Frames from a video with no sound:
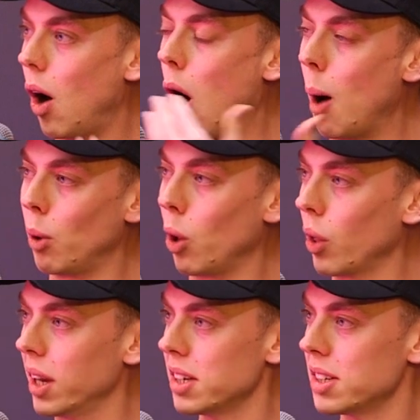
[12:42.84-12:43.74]
I'm not
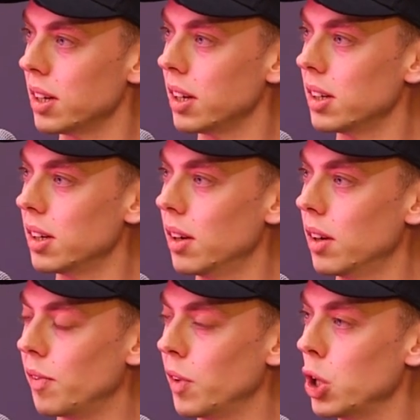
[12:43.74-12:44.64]
looking
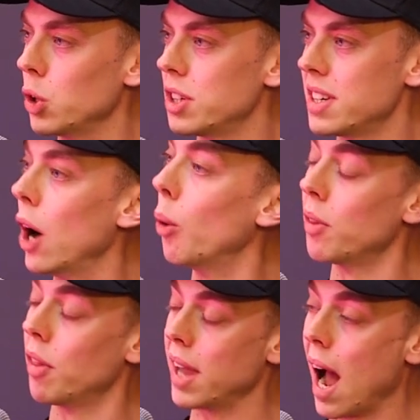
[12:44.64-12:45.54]
for you to tell me
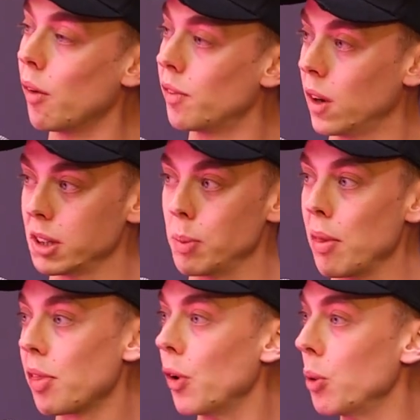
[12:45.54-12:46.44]
that the outfit I
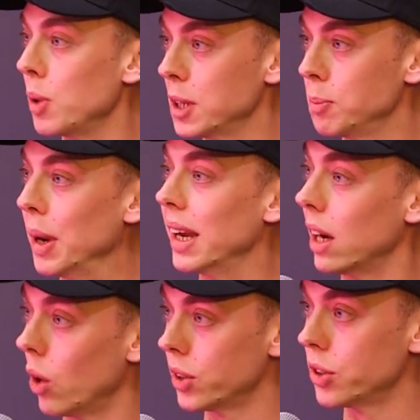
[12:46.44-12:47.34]
spent 30 minutes
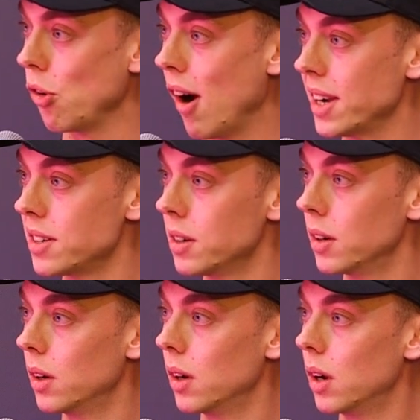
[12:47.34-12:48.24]
picking looks great.
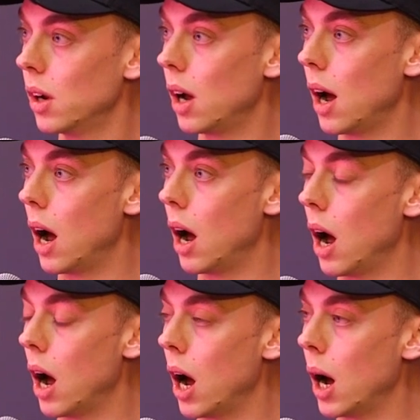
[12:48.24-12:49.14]

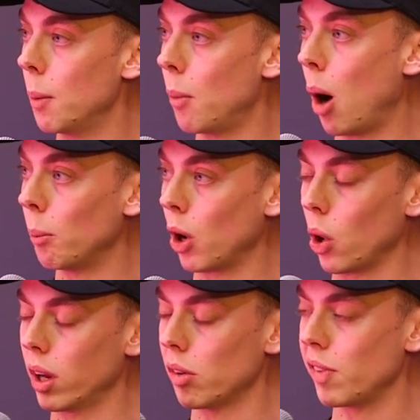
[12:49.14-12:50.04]
I'm not
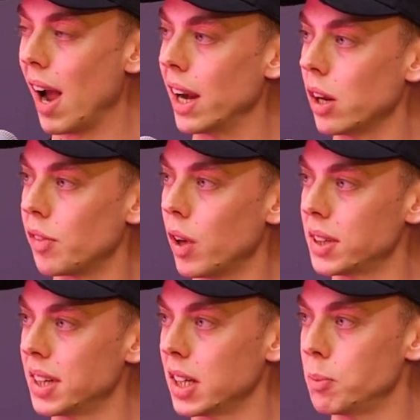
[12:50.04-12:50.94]
looking for any of
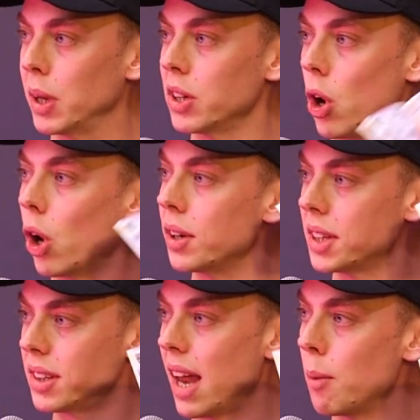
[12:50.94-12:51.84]
those things because I
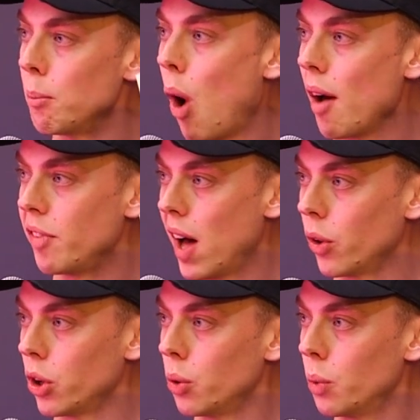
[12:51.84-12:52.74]
understand my
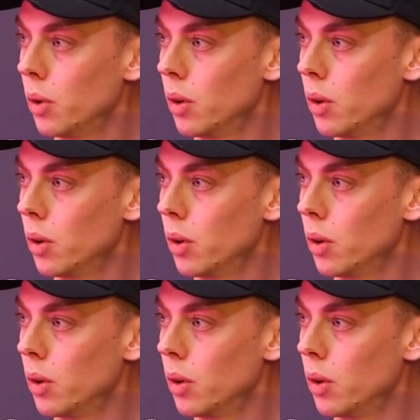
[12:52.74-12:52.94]
value.